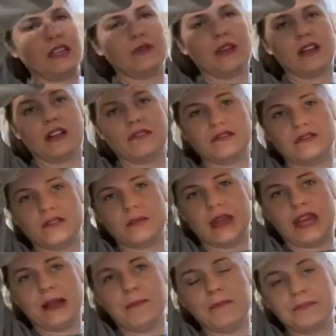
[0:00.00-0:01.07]
right off of the
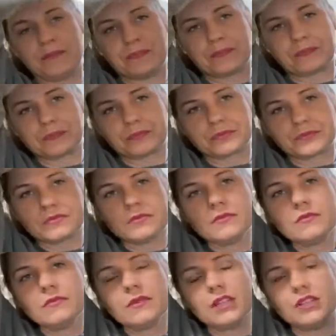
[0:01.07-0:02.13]
bat.
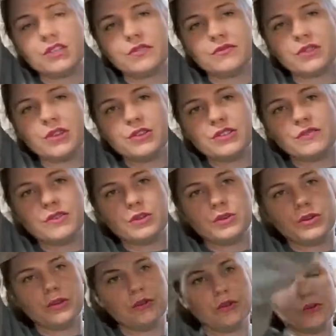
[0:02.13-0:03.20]
So for those of you
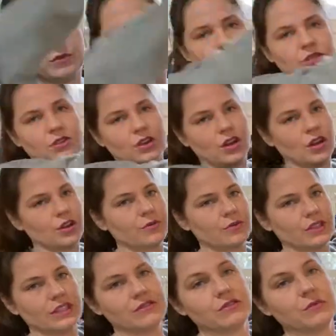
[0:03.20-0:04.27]
who aren't
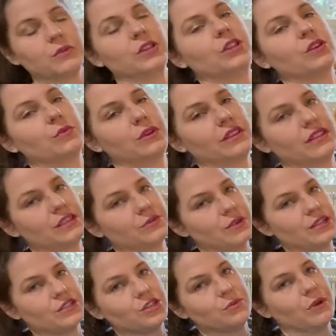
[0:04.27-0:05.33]
really familiar with these
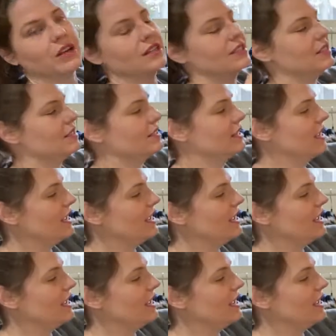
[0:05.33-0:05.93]
rescue boxes,